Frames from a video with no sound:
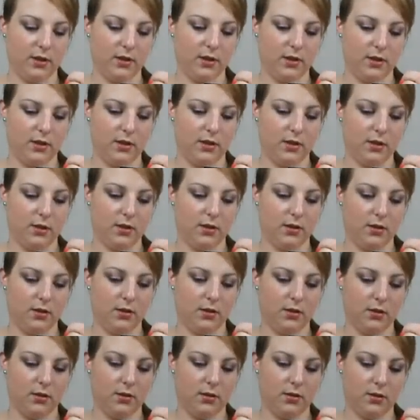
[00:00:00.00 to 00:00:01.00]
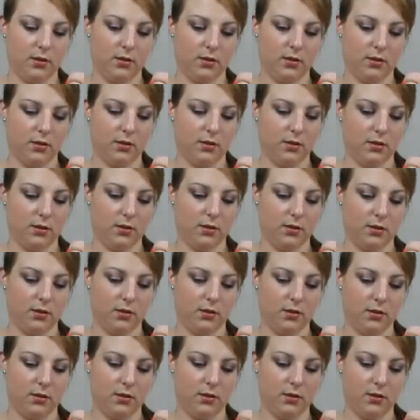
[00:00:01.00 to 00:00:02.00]

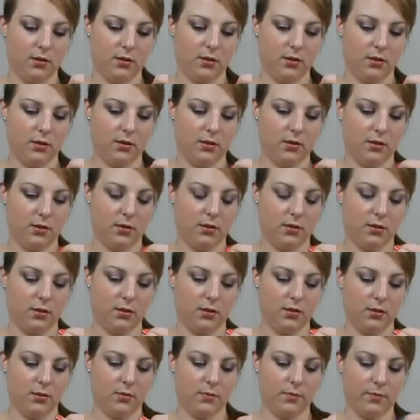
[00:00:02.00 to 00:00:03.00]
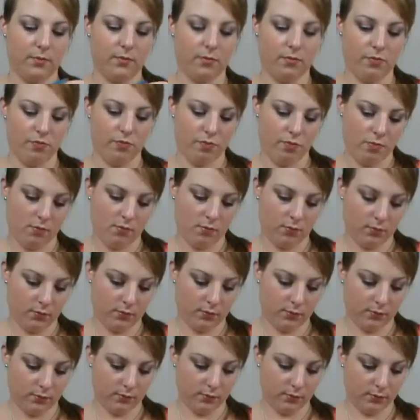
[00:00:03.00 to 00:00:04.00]

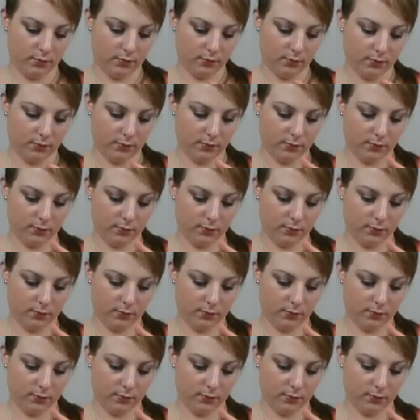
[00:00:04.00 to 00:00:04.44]
[no speech]